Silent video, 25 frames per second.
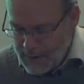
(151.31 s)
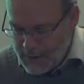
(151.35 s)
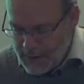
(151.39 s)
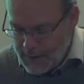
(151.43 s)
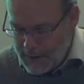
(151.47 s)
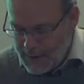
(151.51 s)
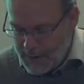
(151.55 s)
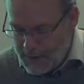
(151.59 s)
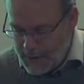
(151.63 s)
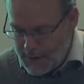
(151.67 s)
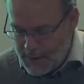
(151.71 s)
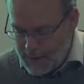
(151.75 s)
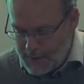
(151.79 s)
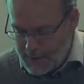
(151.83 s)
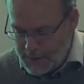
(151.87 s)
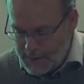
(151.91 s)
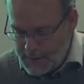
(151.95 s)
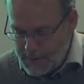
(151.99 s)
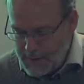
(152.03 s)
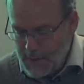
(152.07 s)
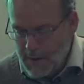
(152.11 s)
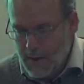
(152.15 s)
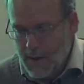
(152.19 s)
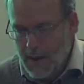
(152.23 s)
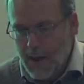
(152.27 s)

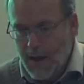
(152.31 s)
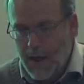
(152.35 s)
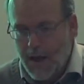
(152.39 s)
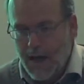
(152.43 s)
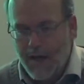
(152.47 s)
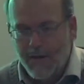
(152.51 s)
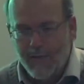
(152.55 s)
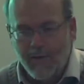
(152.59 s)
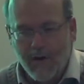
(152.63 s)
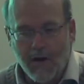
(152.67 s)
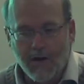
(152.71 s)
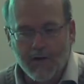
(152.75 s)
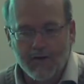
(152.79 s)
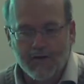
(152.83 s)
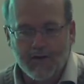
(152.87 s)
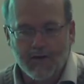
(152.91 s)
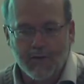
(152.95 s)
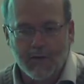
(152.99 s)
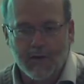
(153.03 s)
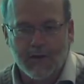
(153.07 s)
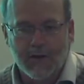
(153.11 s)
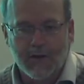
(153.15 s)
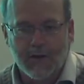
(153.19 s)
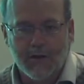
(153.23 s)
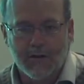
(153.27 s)
And I've
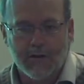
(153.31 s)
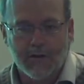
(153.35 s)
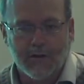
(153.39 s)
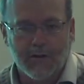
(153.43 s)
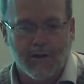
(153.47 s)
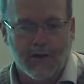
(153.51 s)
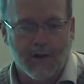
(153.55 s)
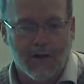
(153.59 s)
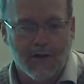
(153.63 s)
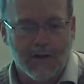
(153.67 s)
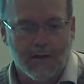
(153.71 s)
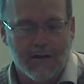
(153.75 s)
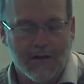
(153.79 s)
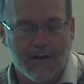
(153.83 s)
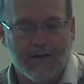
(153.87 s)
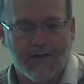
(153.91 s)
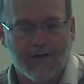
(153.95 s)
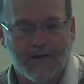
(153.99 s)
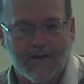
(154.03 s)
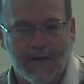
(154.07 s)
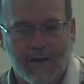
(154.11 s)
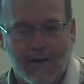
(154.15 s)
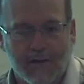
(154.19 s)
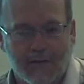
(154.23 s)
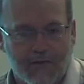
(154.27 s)
also included a
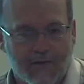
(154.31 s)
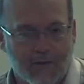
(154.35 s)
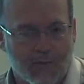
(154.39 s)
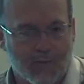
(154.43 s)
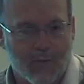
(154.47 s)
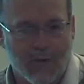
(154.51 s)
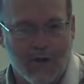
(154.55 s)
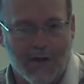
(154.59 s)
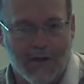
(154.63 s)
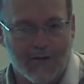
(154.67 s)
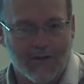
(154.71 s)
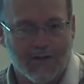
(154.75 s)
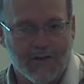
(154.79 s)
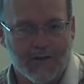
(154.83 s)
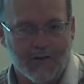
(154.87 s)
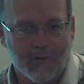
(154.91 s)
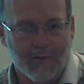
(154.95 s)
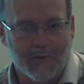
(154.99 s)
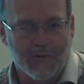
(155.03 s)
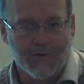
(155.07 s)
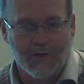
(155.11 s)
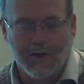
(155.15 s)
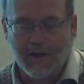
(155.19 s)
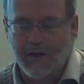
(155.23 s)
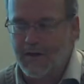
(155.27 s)
list of some projects
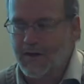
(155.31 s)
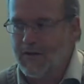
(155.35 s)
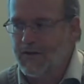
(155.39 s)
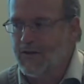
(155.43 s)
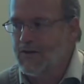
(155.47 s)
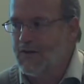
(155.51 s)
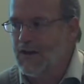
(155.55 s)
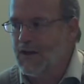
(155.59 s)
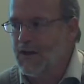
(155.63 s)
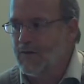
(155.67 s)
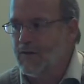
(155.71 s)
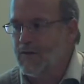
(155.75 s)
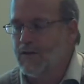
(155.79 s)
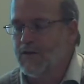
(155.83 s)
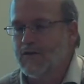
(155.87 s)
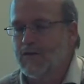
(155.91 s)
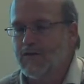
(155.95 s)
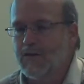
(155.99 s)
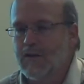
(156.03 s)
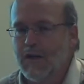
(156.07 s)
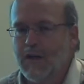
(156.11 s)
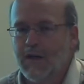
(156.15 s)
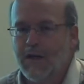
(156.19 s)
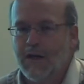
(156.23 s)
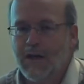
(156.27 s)
we've done at
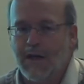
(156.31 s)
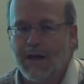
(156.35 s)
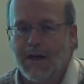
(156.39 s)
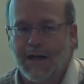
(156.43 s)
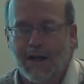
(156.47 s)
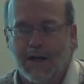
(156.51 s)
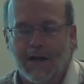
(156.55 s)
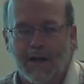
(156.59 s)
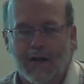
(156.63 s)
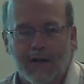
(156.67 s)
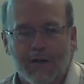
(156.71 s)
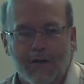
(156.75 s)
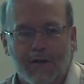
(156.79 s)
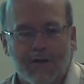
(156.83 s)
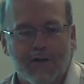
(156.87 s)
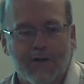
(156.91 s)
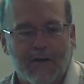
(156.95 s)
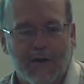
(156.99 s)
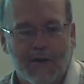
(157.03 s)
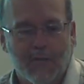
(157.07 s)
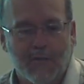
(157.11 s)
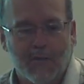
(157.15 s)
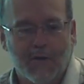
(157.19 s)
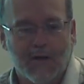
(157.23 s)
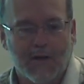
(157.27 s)
Gustavus, and I include
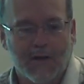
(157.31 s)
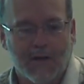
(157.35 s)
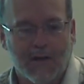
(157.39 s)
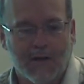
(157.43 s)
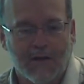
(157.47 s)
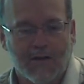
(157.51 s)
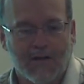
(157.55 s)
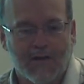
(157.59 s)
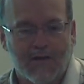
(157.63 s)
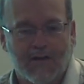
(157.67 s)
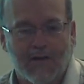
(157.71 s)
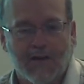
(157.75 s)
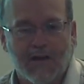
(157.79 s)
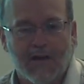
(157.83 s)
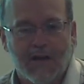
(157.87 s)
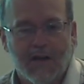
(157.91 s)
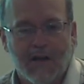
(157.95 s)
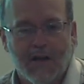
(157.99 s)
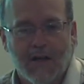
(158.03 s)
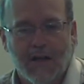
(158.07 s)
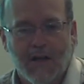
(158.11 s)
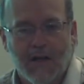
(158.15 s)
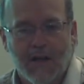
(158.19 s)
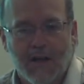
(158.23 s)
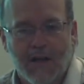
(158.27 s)
them because
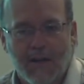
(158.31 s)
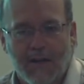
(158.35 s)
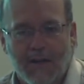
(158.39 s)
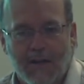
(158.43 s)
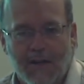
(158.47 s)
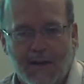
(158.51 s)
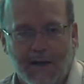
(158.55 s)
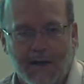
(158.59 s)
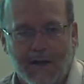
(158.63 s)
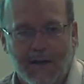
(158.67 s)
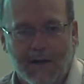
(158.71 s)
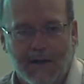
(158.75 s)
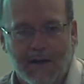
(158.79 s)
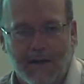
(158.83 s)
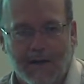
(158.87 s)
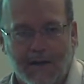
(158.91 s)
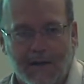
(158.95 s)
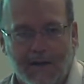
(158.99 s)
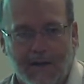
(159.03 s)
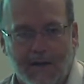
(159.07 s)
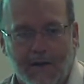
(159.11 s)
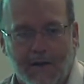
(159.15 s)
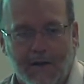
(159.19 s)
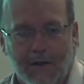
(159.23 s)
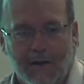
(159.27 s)
they
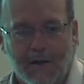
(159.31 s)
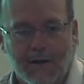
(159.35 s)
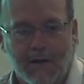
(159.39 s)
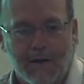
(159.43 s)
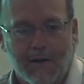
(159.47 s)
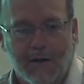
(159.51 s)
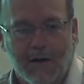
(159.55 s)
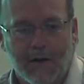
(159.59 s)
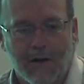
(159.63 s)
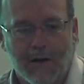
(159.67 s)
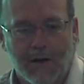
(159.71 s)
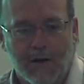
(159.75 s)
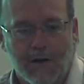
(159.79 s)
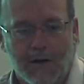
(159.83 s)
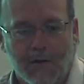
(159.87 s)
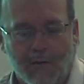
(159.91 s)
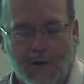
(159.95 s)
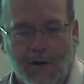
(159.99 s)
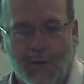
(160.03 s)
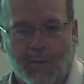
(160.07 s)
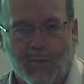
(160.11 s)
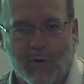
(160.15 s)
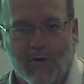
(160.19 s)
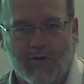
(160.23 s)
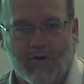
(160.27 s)

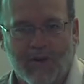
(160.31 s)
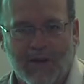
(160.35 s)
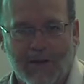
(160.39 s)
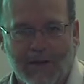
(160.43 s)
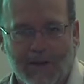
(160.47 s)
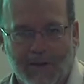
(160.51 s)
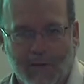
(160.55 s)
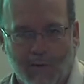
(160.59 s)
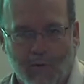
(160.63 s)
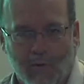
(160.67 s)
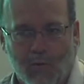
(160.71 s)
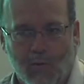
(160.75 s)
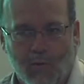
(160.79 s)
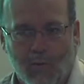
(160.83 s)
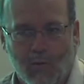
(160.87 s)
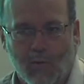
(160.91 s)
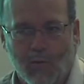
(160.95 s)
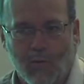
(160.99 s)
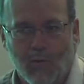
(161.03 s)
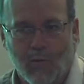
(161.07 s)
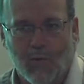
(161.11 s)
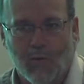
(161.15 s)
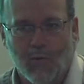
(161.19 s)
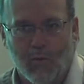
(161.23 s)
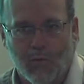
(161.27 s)
represent,
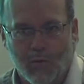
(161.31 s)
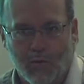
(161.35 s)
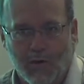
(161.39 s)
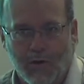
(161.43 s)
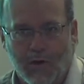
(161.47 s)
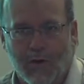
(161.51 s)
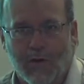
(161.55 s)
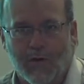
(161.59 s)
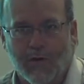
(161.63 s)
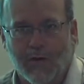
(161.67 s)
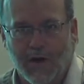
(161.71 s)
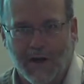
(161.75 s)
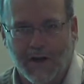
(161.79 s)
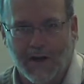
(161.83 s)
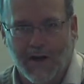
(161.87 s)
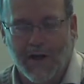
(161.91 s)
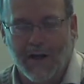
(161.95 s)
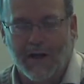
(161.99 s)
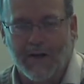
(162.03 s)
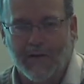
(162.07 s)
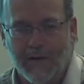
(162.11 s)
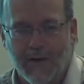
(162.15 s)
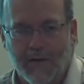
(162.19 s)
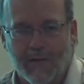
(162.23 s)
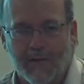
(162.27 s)
you know, a
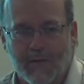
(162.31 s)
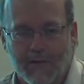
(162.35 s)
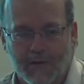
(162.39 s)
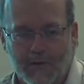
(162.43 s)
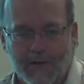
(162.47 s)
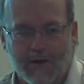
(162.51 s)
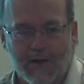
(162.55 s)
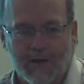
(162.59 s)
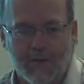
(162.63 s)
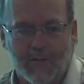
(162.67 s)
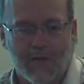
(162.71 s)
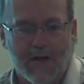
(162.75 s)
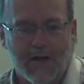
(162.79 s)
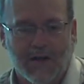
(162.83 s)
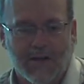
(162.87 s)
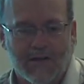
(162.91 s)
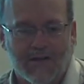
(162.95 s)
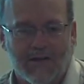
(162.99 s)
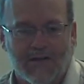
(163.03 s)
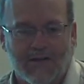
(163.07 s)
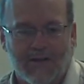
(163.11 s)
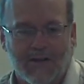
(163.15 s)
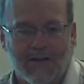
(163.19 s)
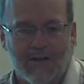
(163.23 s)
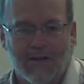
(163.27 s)
kind of effort that you might
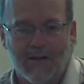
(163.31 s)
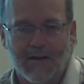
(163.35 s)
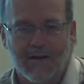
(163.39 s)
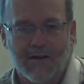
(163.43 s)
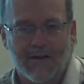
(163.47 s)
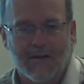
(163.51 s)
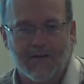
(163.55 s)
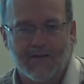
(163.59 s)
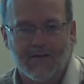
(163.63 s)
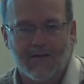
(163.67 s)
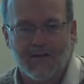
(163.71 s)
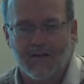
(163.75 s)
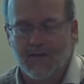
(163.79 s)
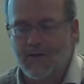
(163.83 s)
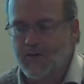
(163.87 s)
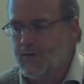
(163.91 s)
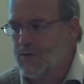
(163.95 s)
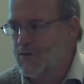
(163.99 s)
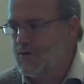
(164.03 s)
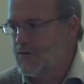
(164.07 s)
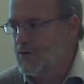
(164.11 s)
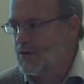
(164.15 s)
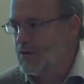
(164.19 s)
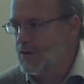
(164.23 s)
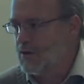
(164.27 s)
see in an
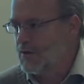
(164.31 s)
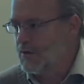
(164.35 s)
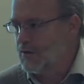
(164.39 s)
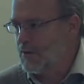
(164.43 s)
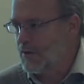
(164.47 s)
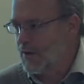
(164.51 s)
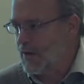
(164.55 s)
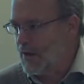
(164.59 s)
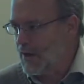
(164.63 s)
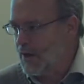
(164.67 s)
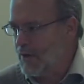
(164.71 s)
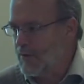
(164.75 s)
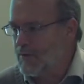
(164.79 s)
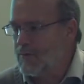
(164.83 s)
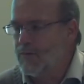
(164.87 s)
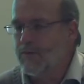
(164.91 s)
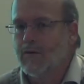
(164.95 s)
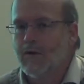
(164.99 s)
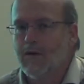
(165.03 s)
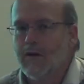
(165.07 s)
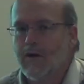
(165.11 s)
institution and have